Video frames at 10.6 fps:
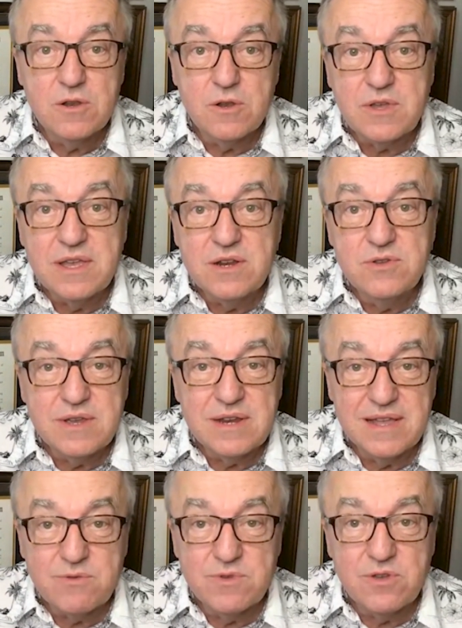looking to
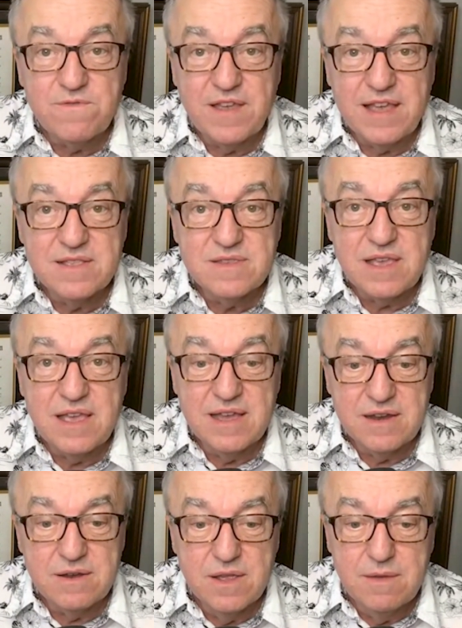connect with their fans
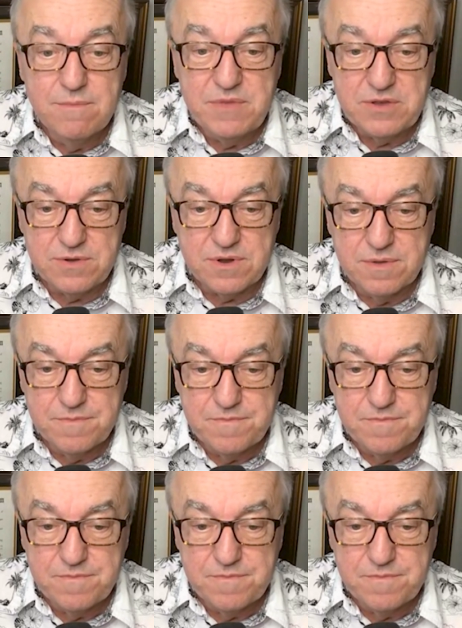and build